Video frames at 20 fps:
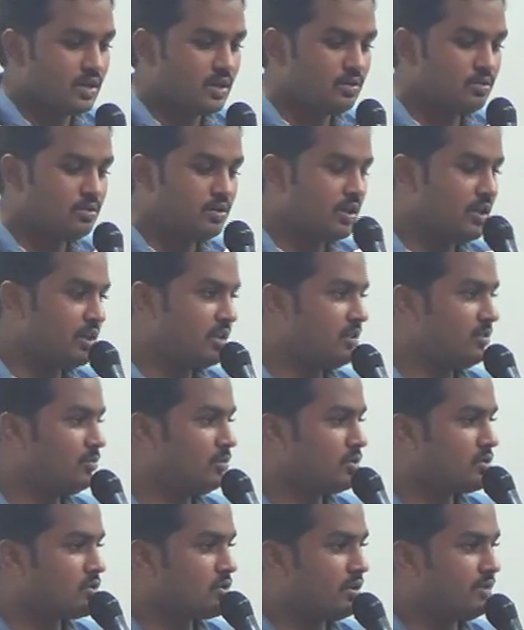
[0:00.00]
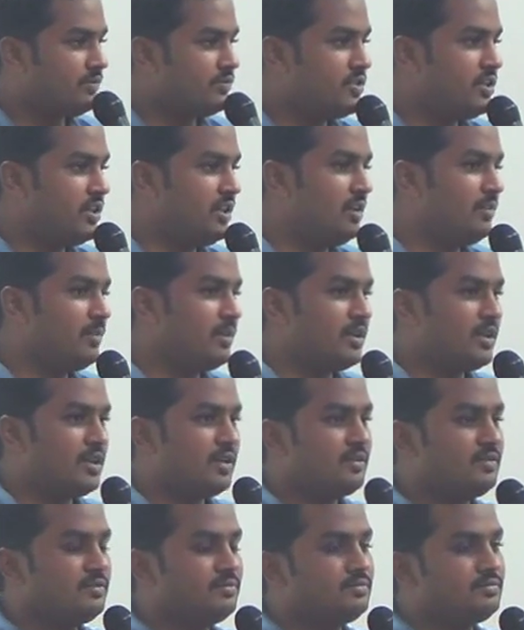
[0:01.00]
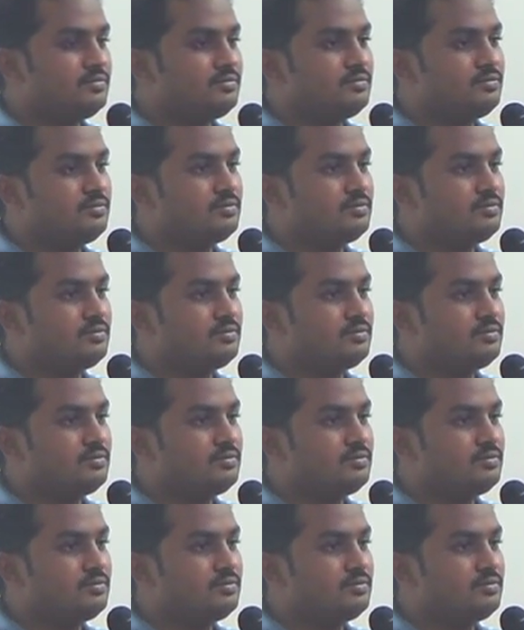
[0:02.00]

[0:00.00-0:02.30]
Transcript: Accounting in the books of G Limited.